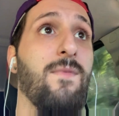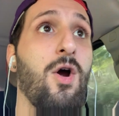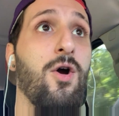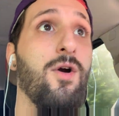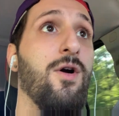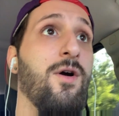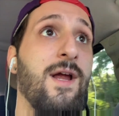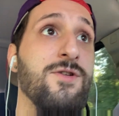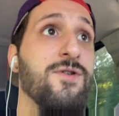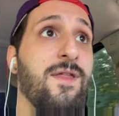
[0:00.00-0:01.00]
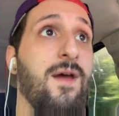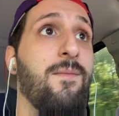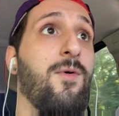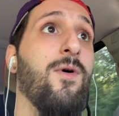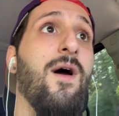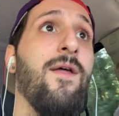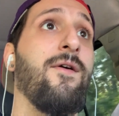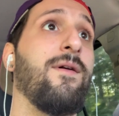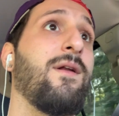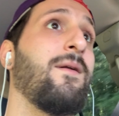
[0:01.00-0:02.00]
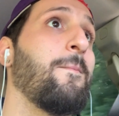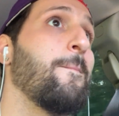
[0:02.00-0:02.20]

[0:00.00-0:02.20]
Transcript: hurt or injure them or others.